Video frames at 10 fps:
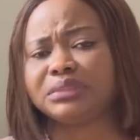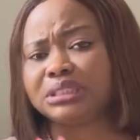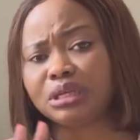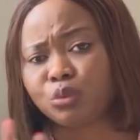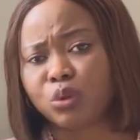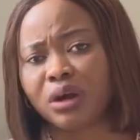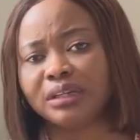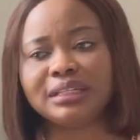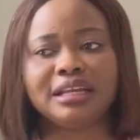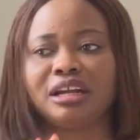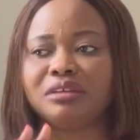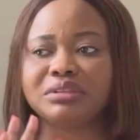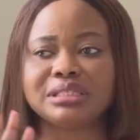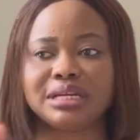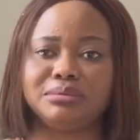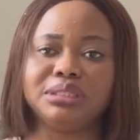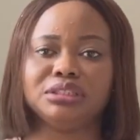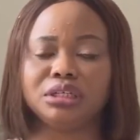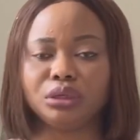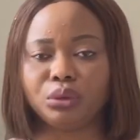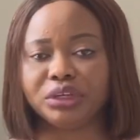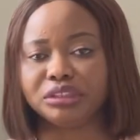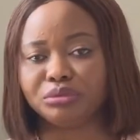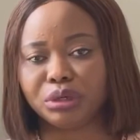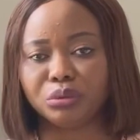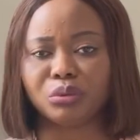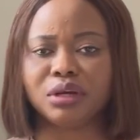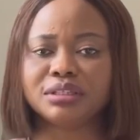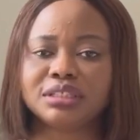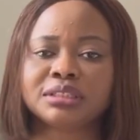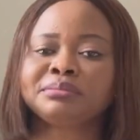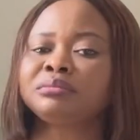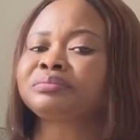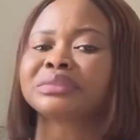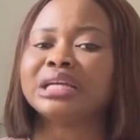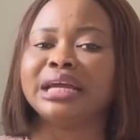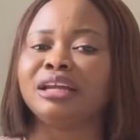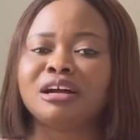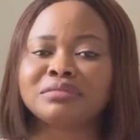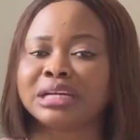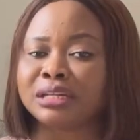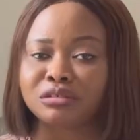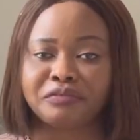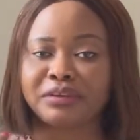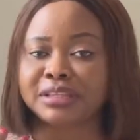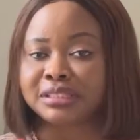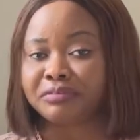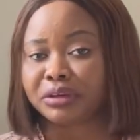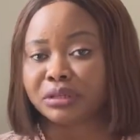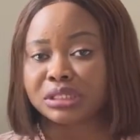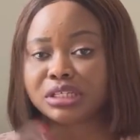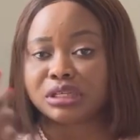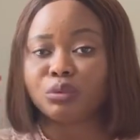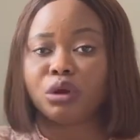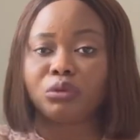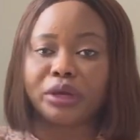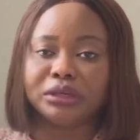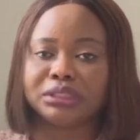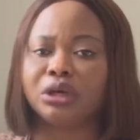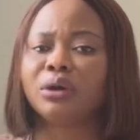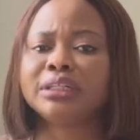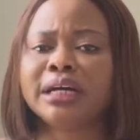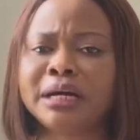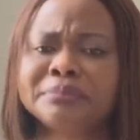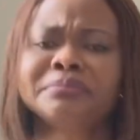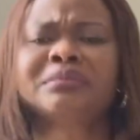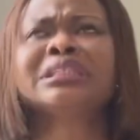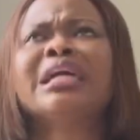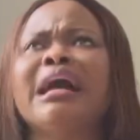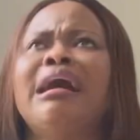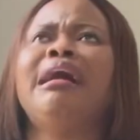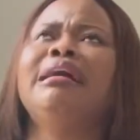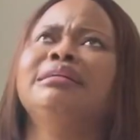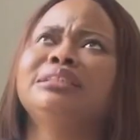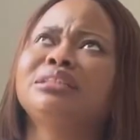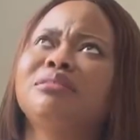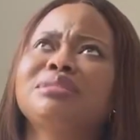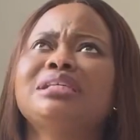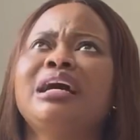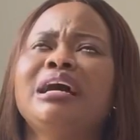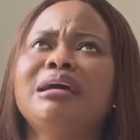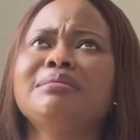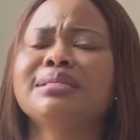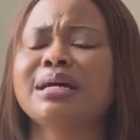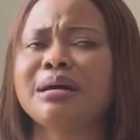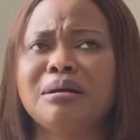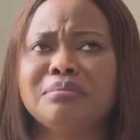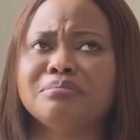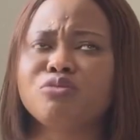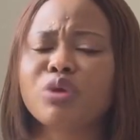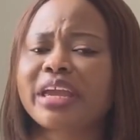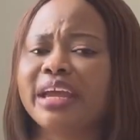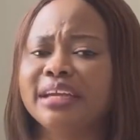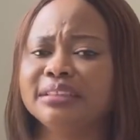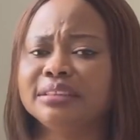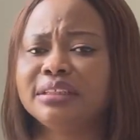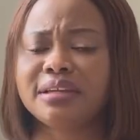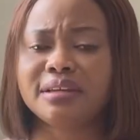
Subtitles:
the world, a lot of things are really not going the way we want it. A lot of times we face difficulties in one way or the other, and sometimes we can